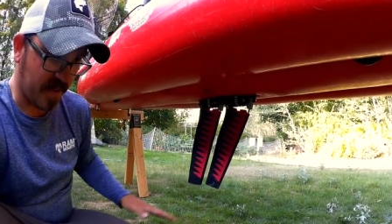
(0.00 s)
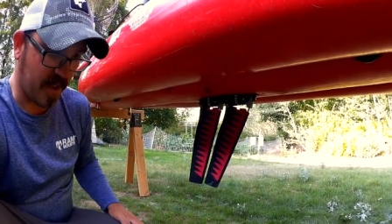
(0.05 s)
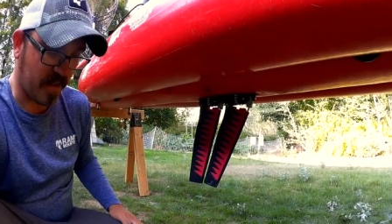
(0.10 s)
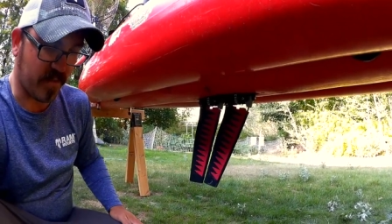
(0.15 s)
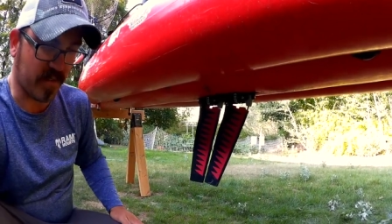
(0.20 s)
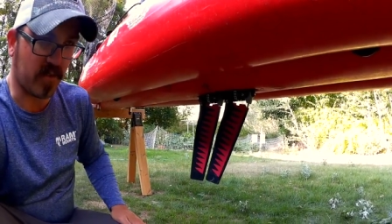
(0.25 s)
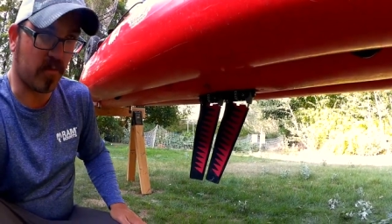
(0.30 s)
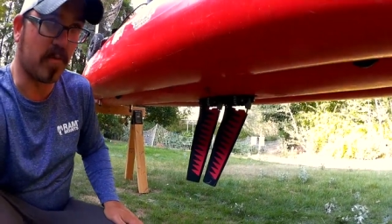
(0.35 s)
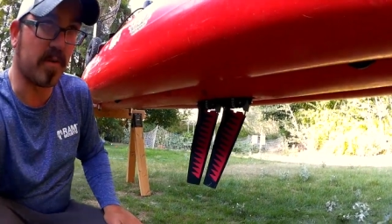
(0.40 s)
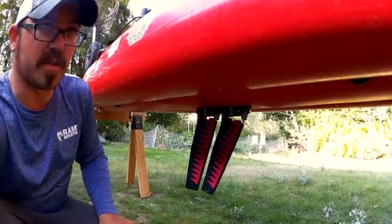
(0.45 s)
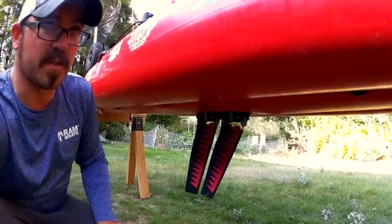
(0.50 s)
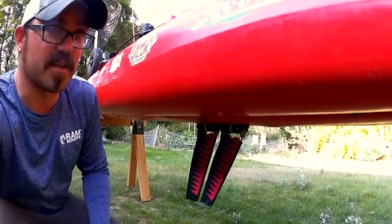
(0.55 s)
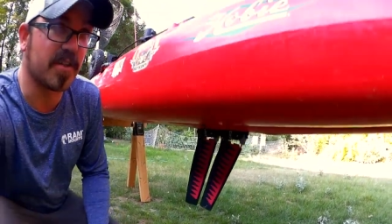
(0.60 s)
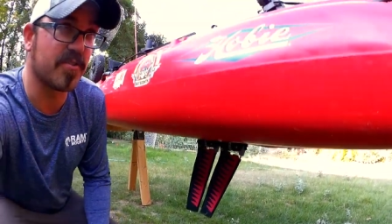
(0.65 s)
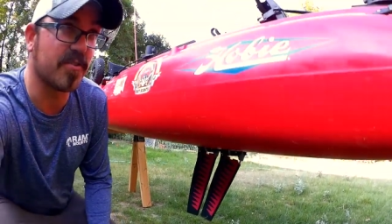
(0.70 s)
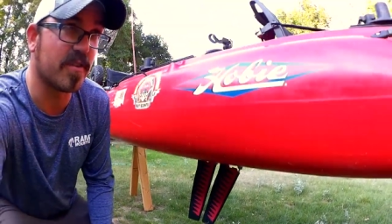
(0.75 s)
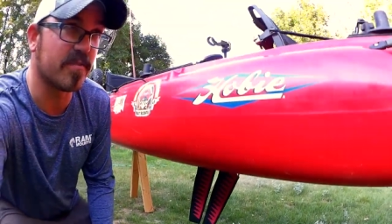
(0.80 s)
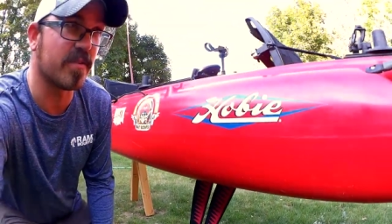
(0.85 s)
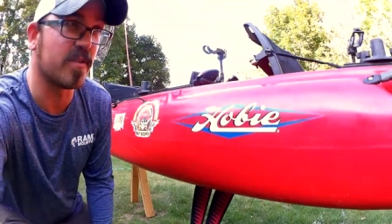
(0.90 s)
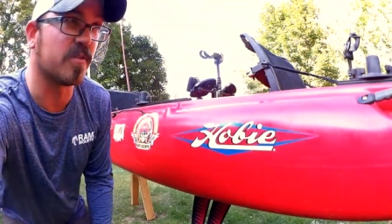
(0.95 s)
having the one eighty
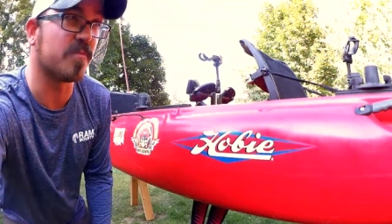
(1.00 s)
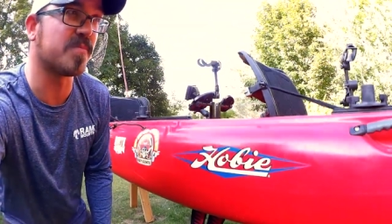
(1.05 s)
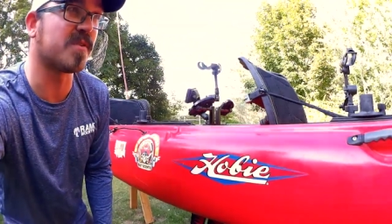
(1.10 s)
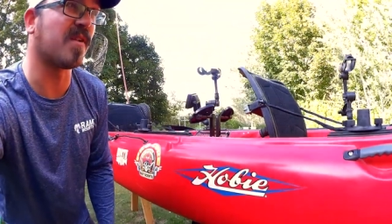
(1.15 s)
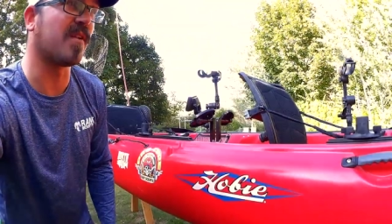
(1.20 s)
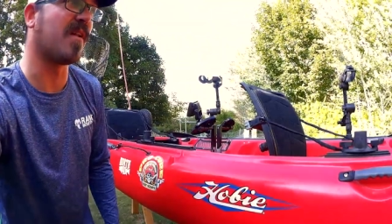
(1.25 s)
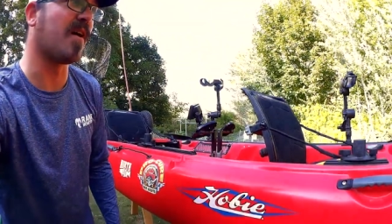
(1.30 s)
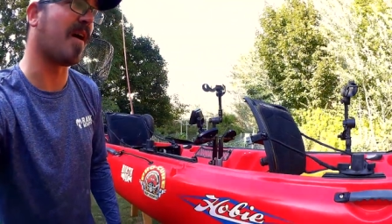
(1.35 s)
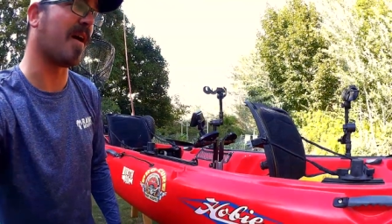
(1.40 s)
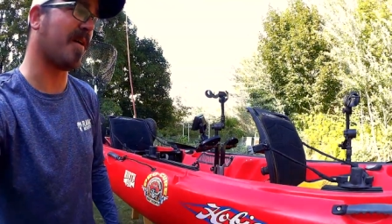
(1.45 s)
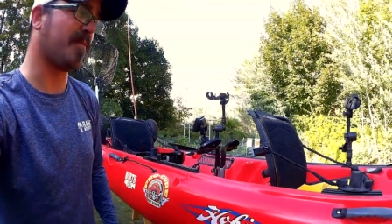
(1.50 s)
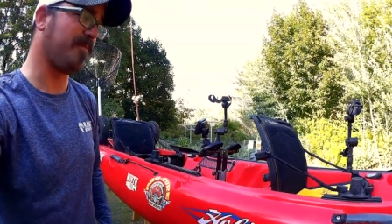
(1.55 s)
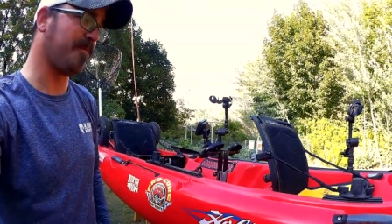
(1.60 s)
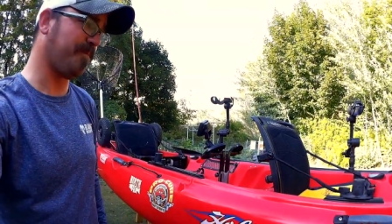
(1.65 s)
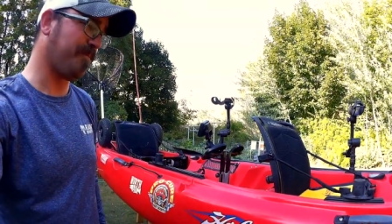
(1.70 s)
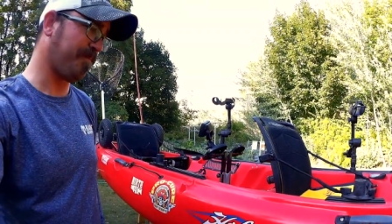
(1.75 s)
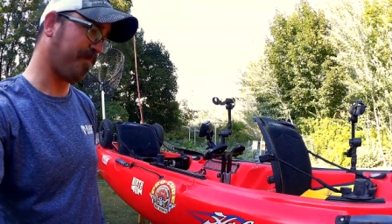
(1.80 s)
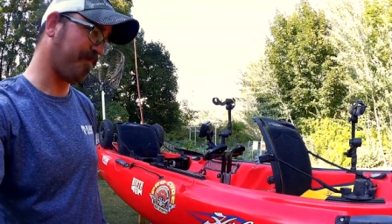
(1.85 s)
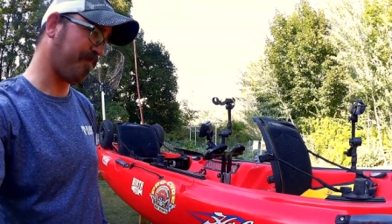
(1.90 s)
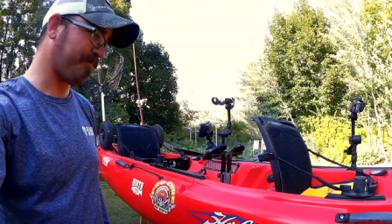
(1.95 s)
drive helps a lot.
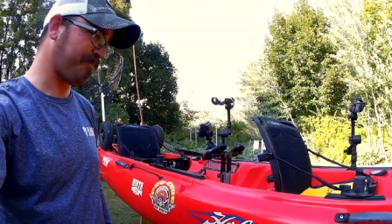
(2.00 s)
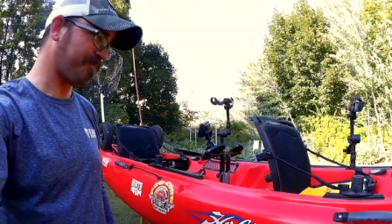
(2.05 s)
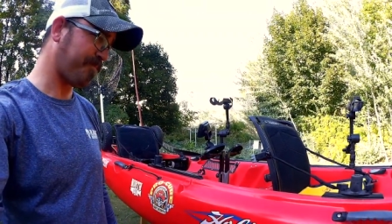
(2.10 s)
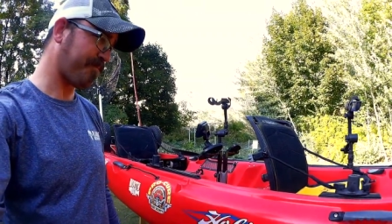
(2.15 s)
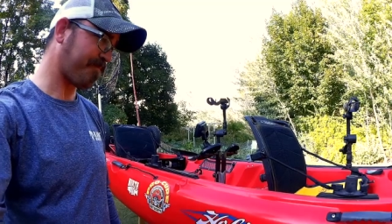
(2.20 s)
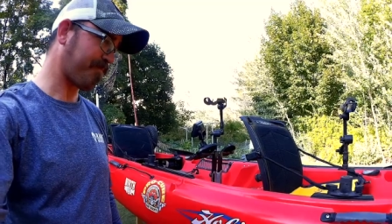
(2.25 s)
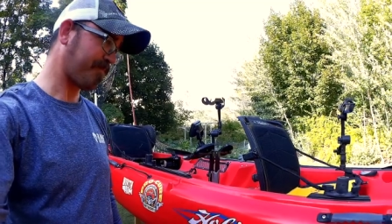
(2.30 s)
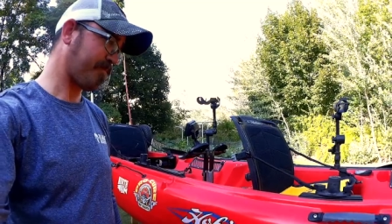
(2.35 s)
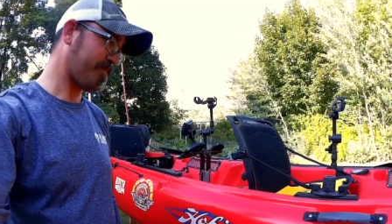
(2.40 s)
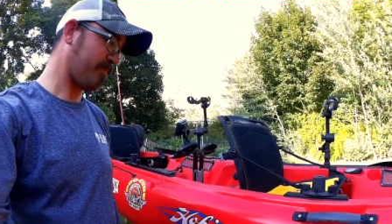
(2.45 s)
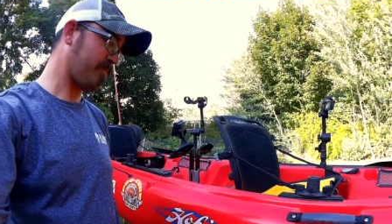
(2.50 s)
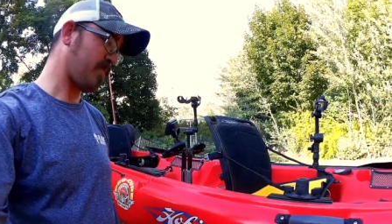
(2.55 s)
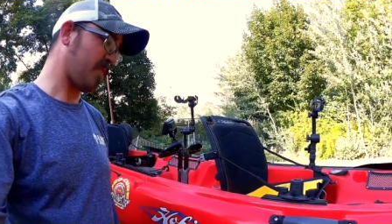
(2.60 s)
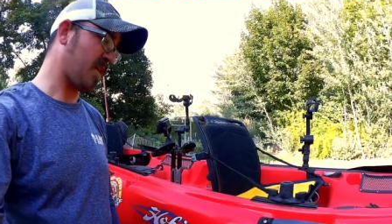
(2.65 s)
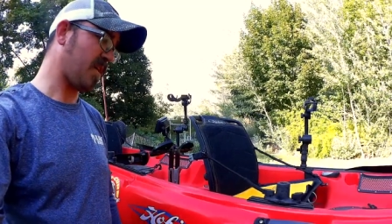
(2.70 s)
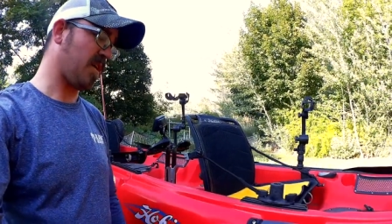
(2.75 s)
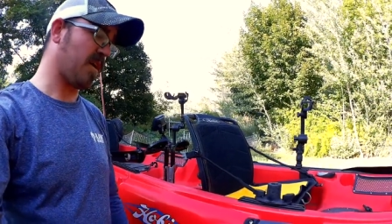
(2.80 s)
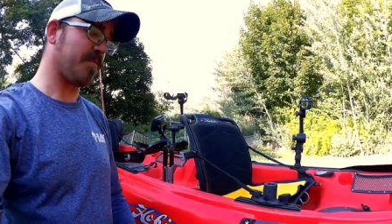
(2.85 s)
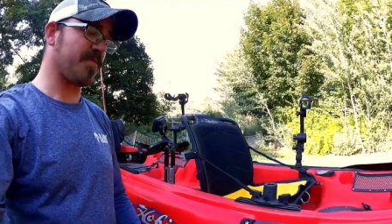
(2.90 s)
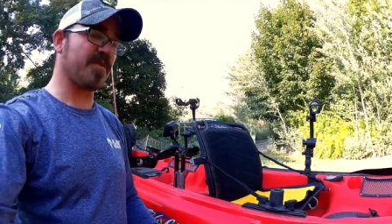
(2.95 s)

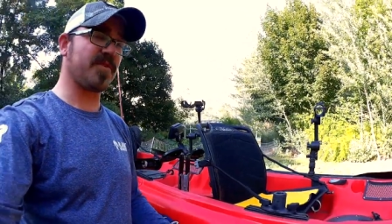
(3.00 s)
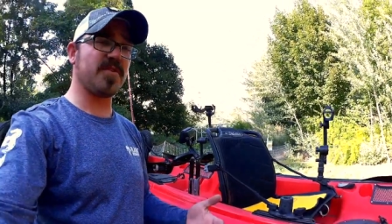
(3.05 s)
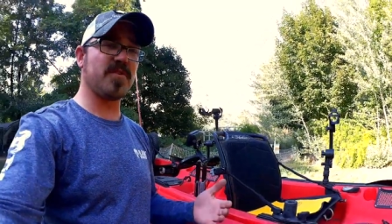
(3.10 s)
Um, the